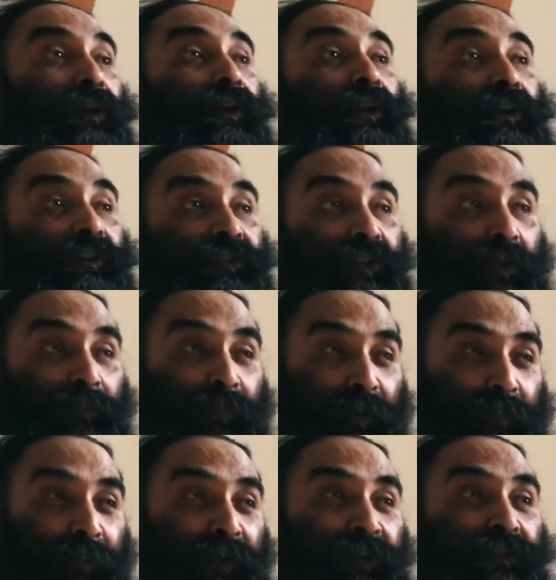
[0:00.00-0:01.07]
is the
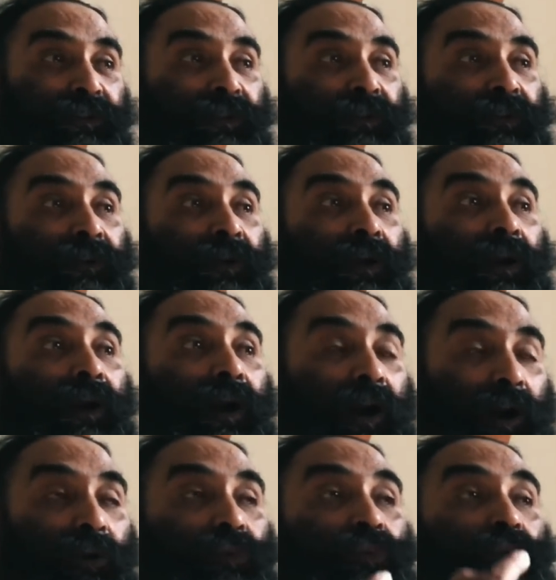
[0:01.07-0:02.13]
preparation
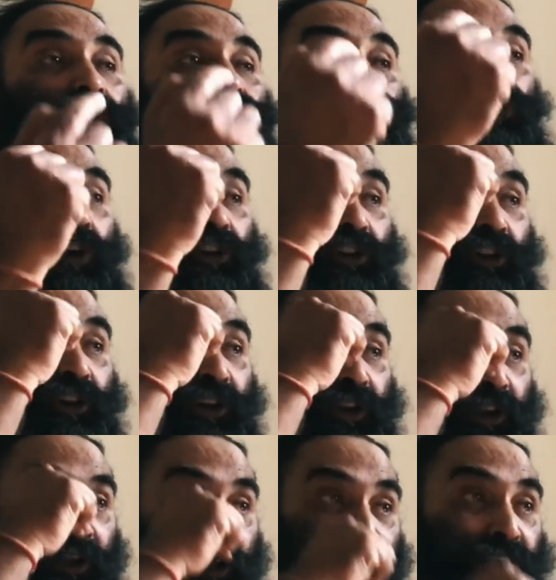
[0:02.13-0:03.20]
how to enjoy your
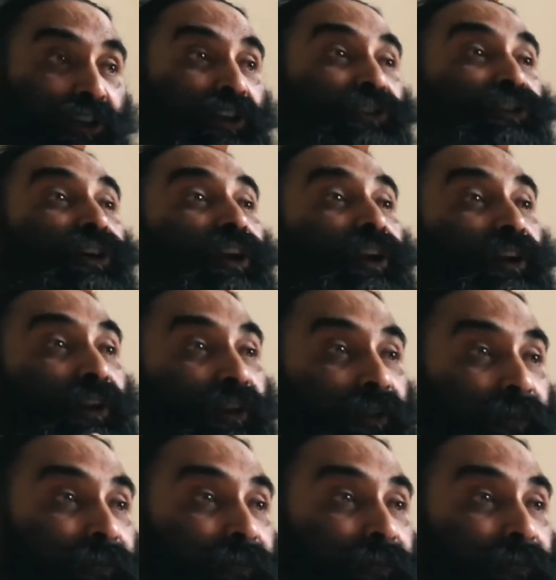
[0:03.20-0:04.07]
inner journey.